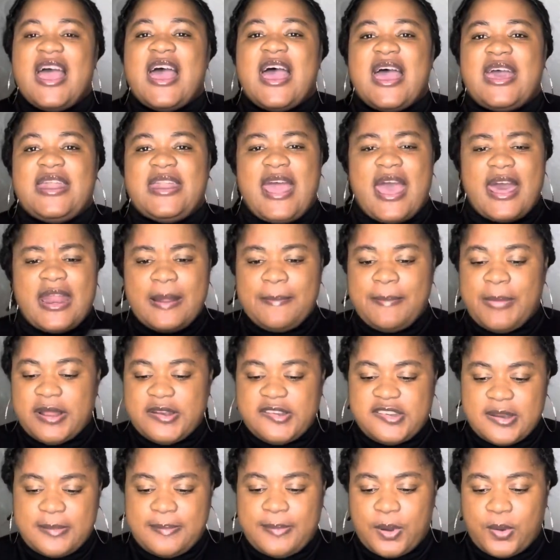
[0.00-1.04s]
and it had a bunch
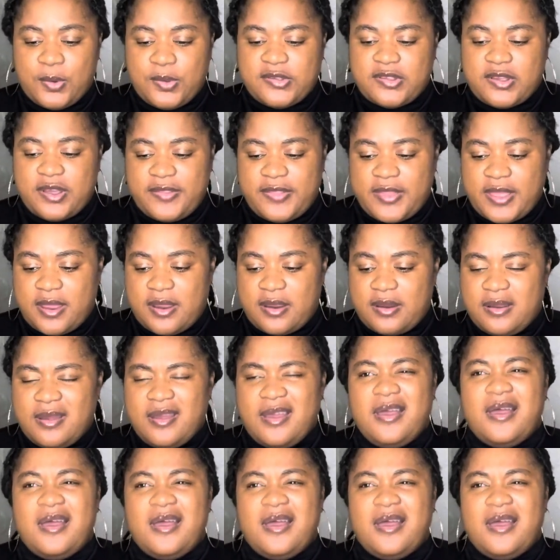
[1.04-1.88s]
of bows on there.